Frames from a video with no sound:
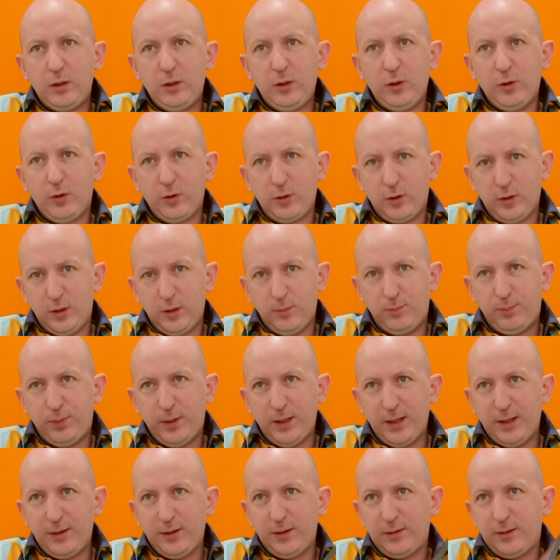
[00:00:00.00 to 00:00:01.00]
You're going to
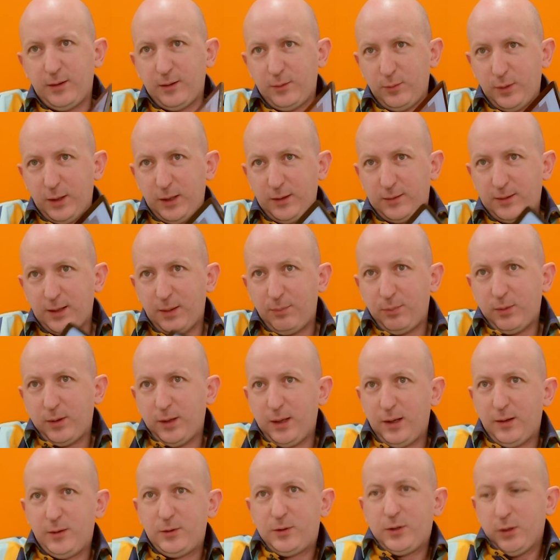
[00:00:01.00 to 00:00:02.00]
play this as well,
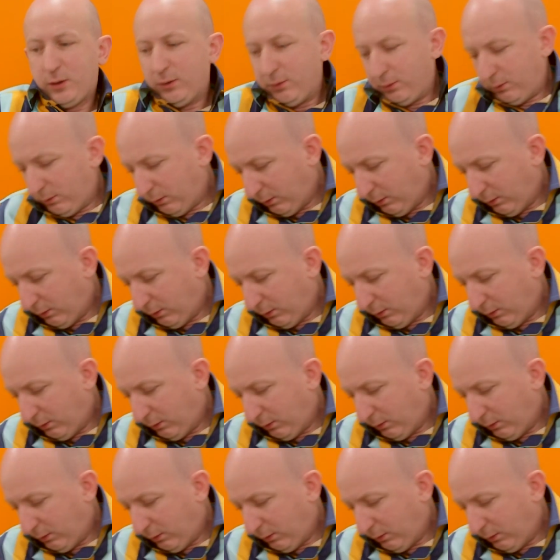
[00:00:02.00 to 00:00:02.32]
separately, aren't you?